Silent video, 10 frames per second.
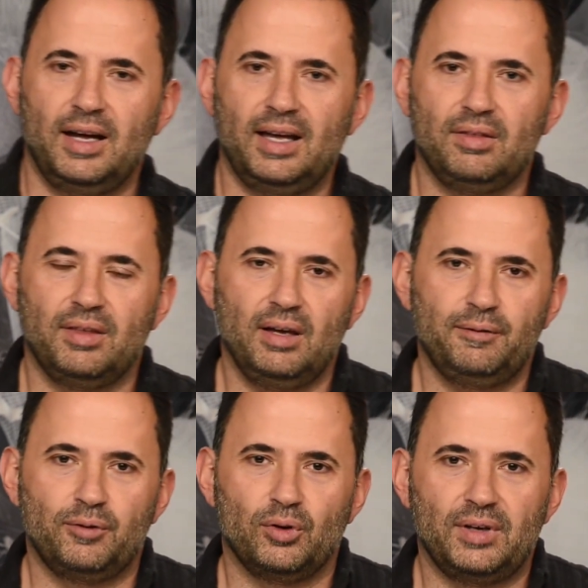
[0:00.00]
And
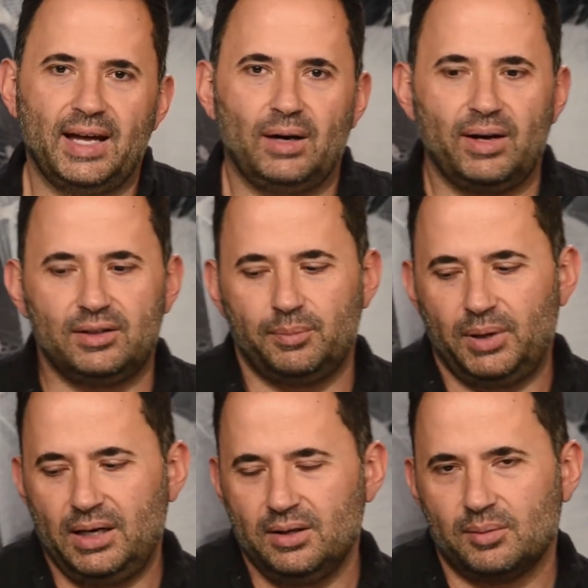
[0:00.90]
therefore now, and
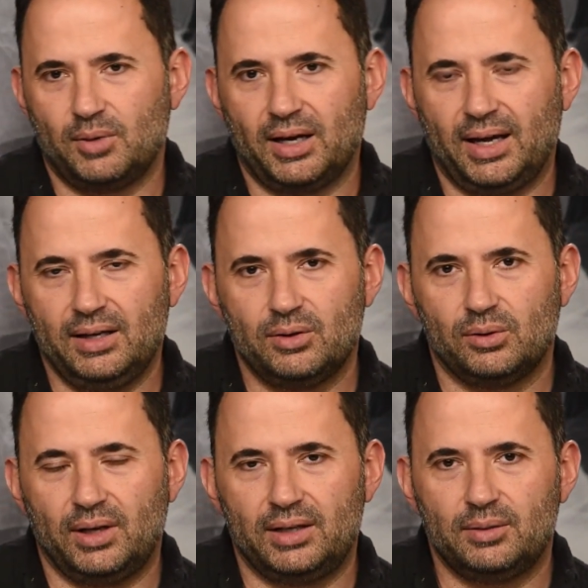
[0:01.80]
depending on my
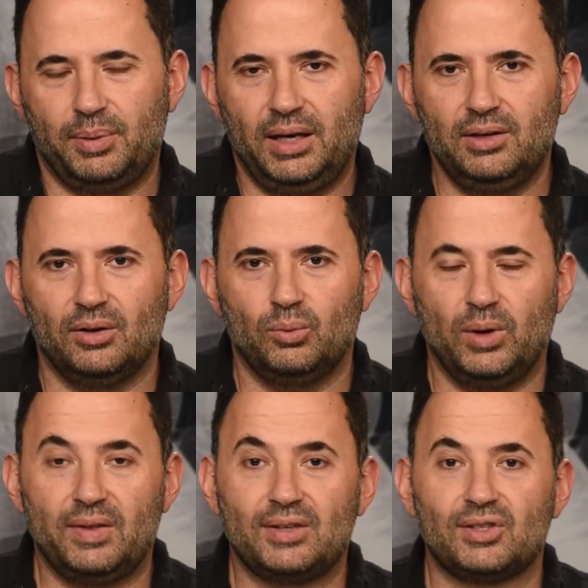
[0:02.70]
angle and depending on
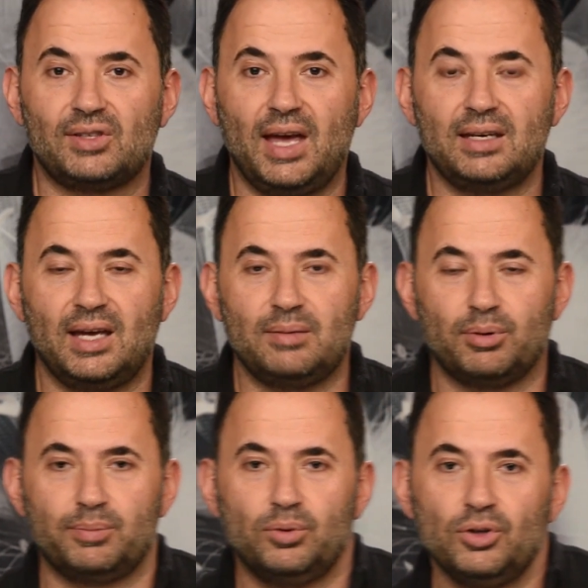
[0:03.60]
where they stand in
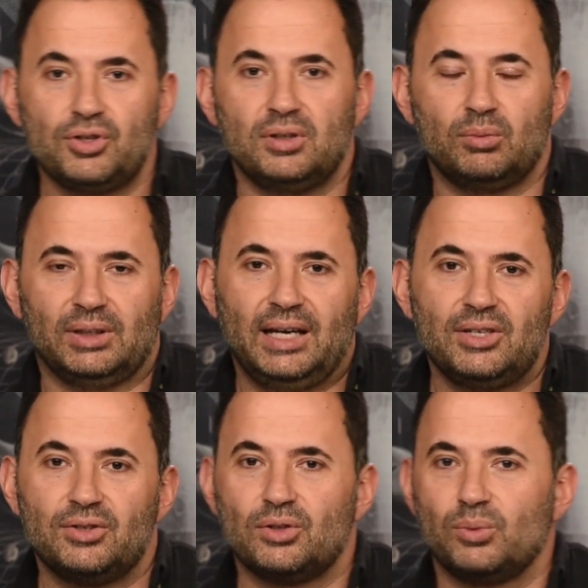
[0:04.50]
proportion in
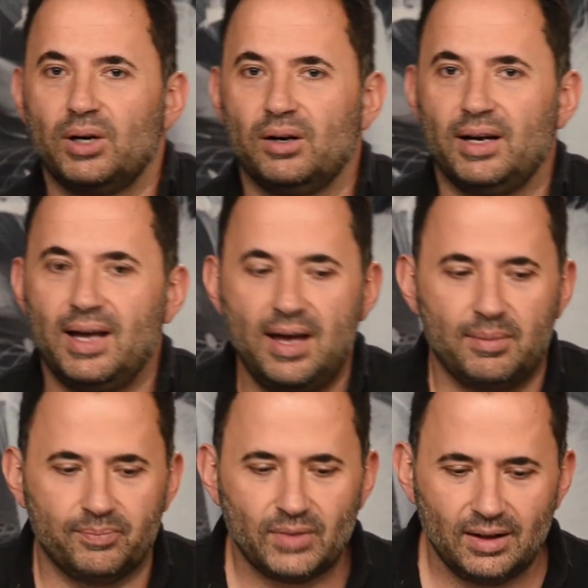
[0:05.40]
relation to where I
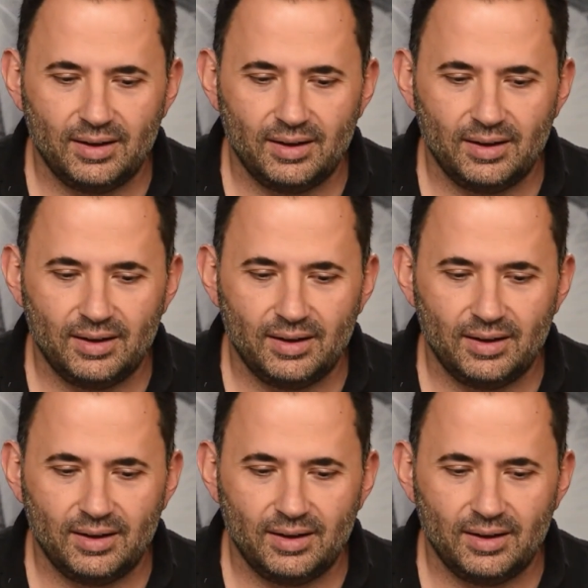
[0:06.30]
am,